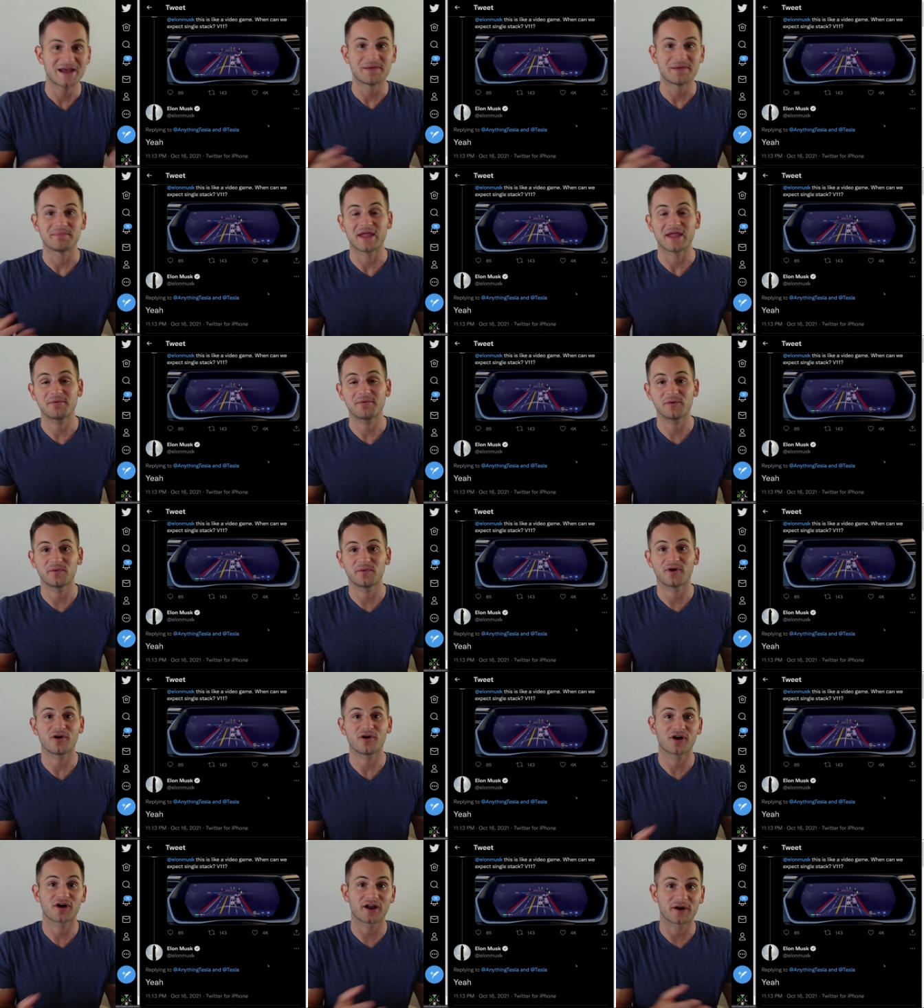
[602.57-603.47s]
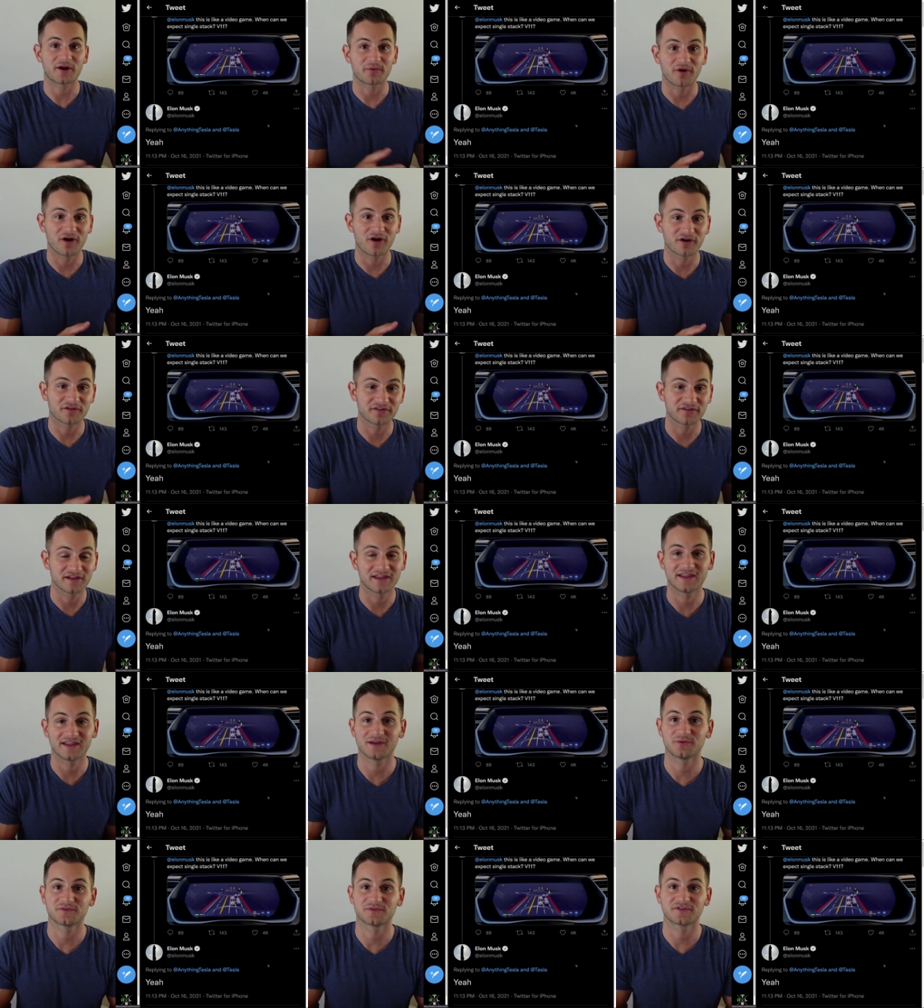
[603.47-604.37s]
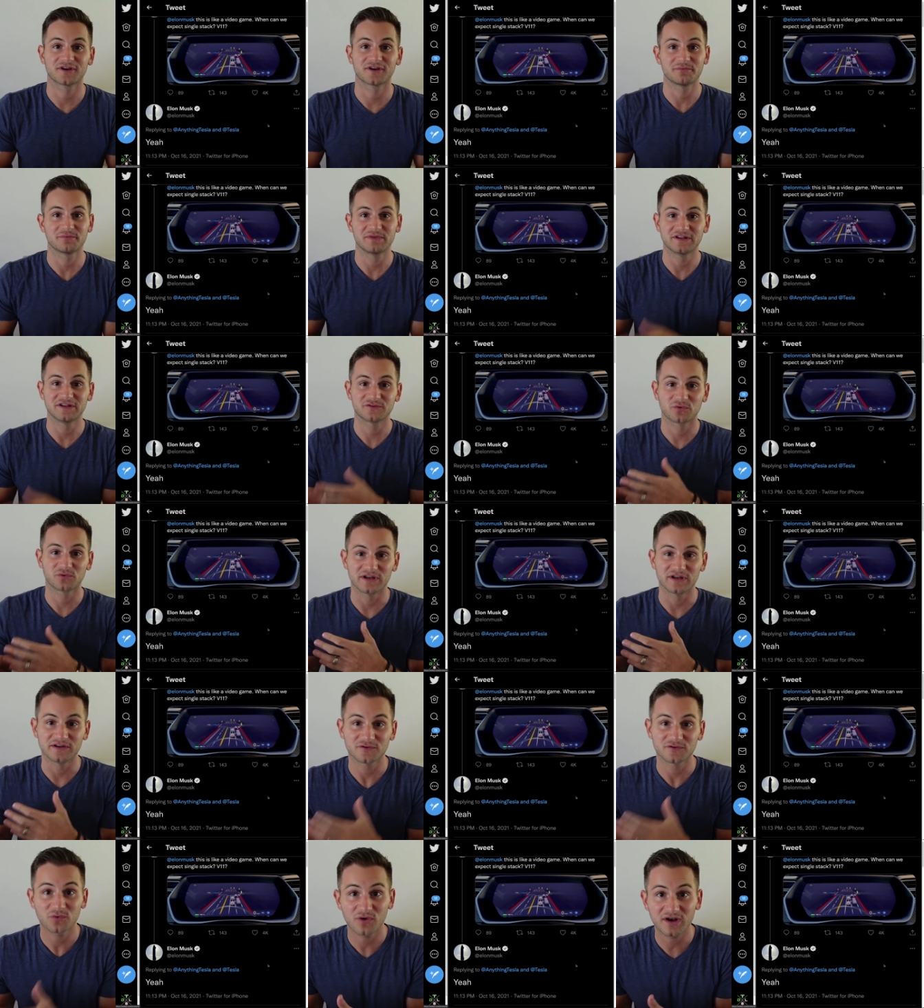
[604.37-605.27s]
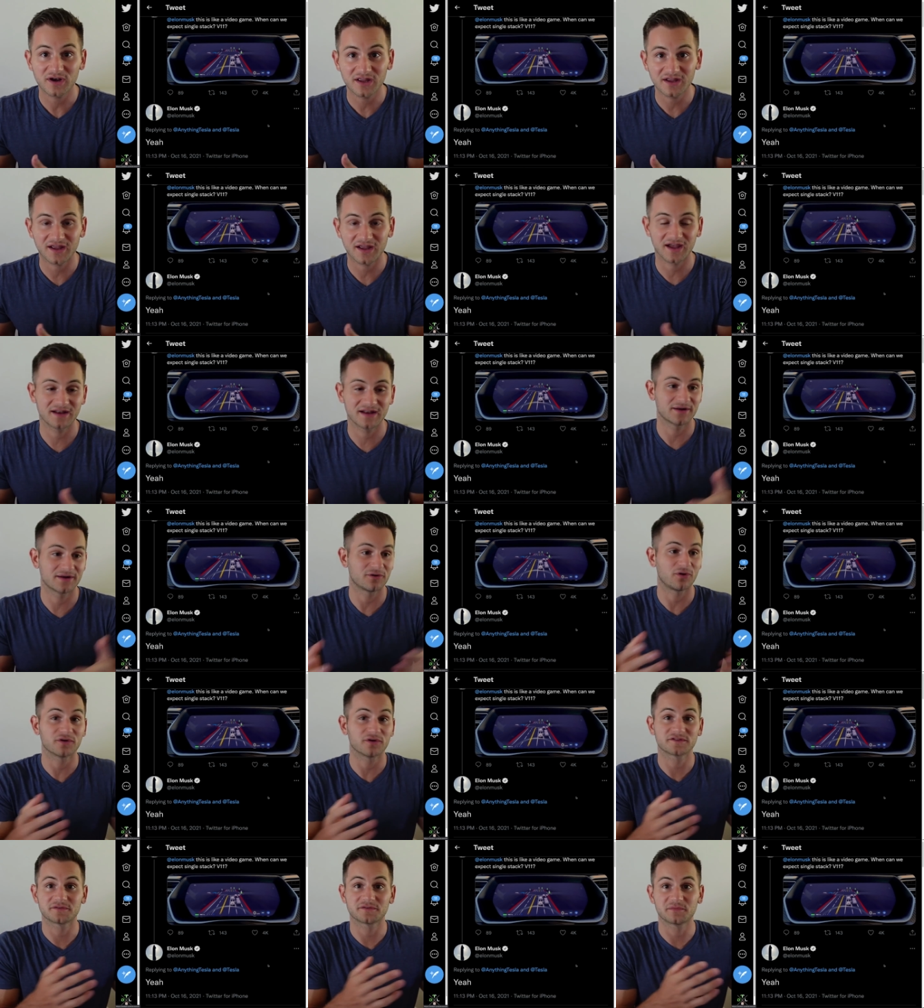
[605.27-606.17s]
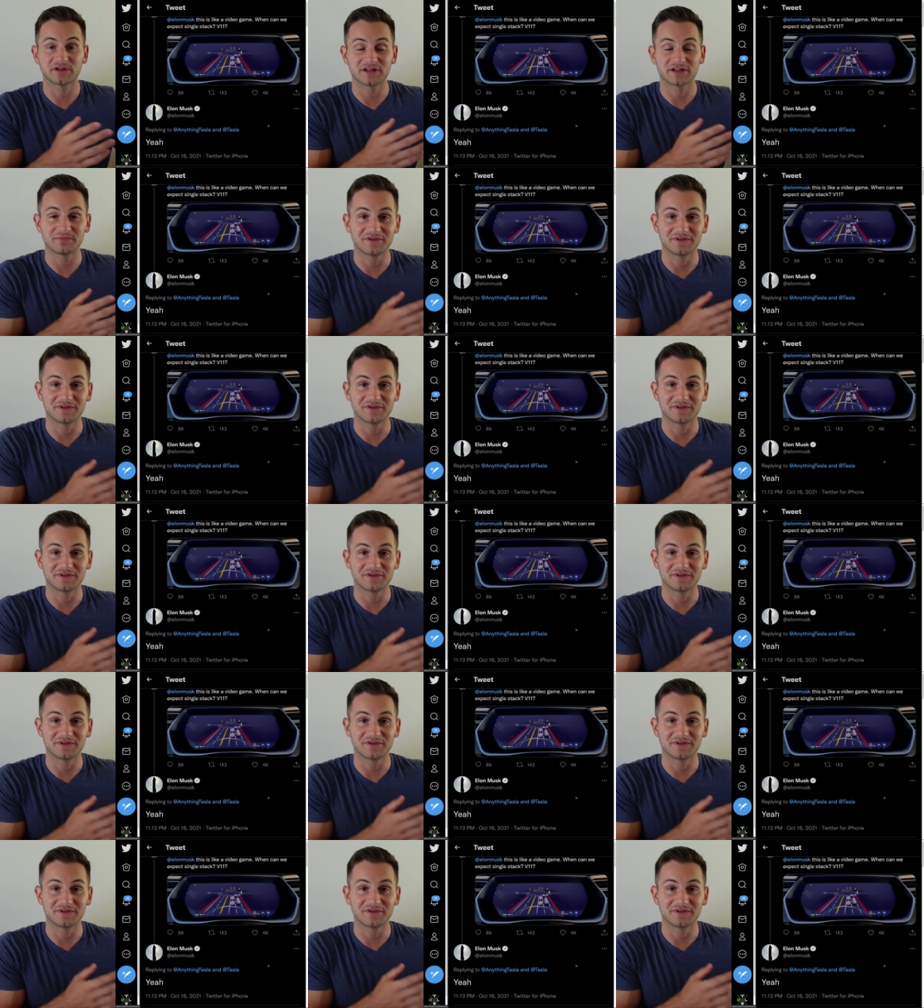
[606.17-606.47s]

Maybe we all got it wrong thinking it was gonna be 2020 and it'll ultimately be